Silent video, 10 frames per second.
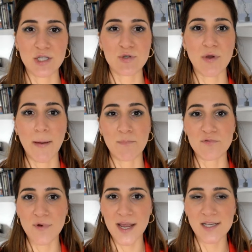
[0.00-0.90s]
to
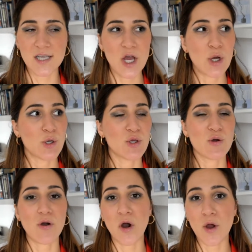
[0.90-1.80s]
embrace
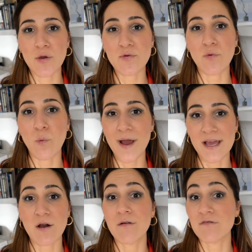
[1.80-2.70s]
your own
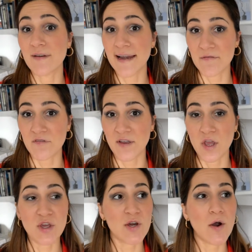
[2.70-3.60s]
way of living,
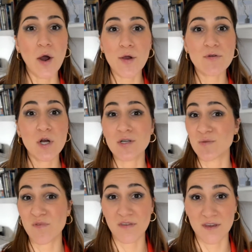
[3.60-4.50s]
your own
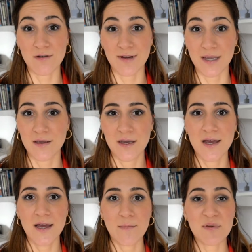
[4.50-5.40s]
cosmic theory.
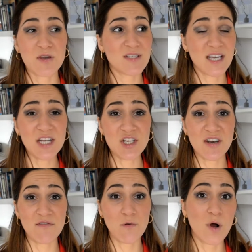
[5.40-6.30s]
Because each and
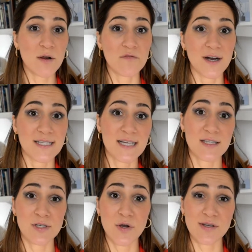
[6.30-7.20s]
every one of us has
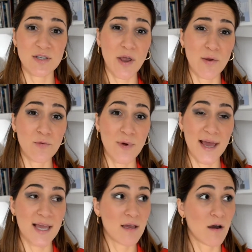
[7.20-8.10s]
his own
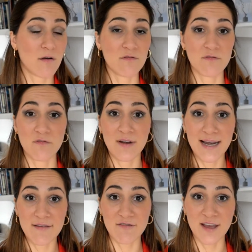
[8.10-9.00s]
way of
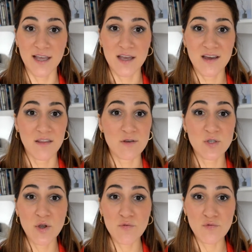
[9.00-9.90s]
living. There's
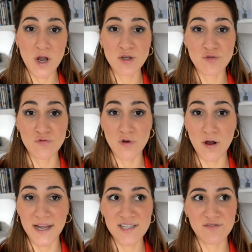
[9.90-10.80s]
no right or
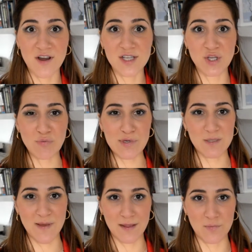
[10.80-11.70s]
wrong as far as you
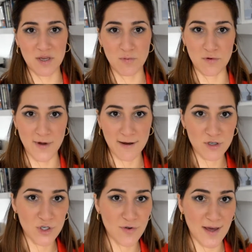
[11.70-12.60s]
respect the people
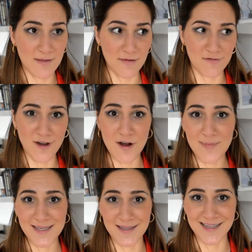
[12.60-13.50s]
around you and the
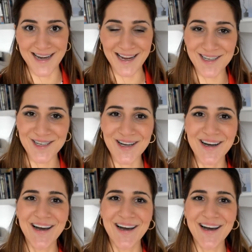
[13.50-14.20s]
environment and the nature,